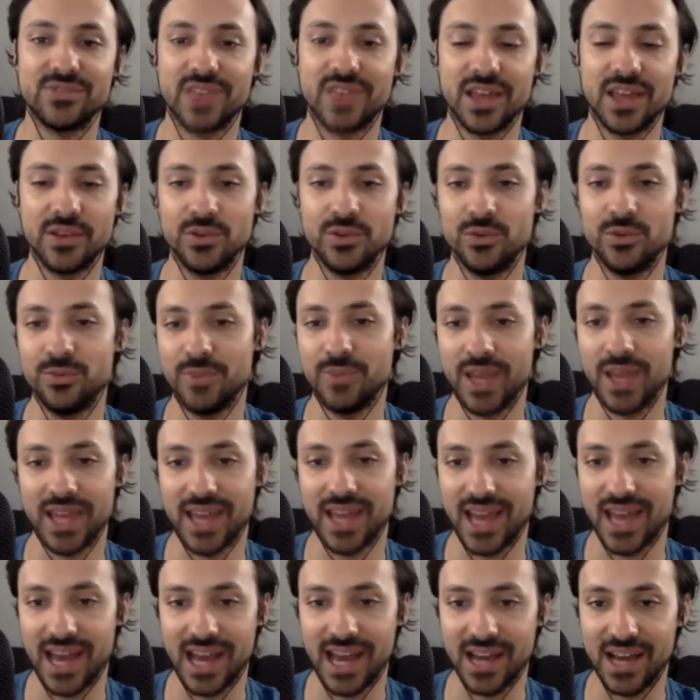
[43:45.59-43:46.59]
that you may
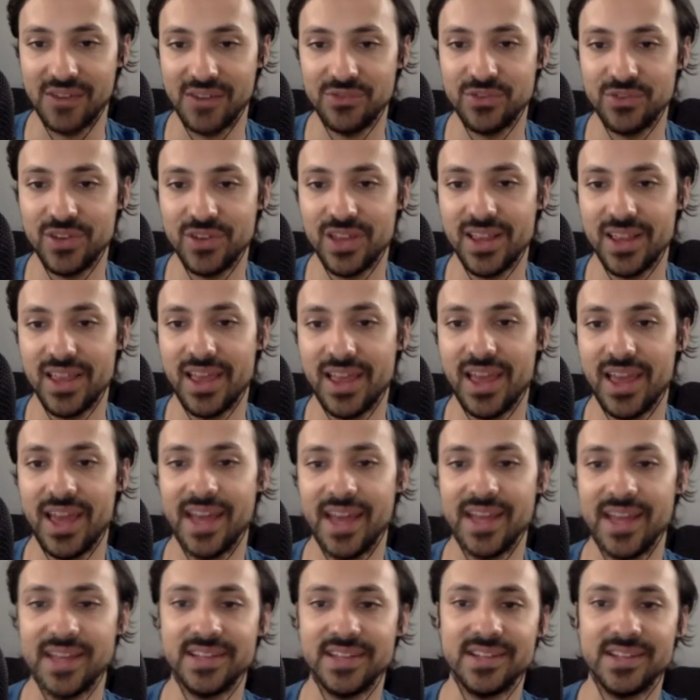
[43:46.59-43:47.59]
have,
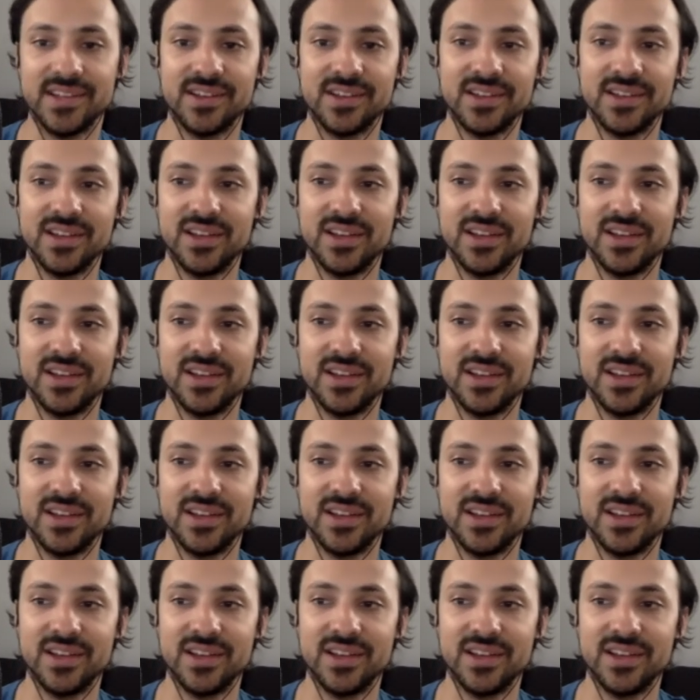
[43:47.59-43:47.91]
and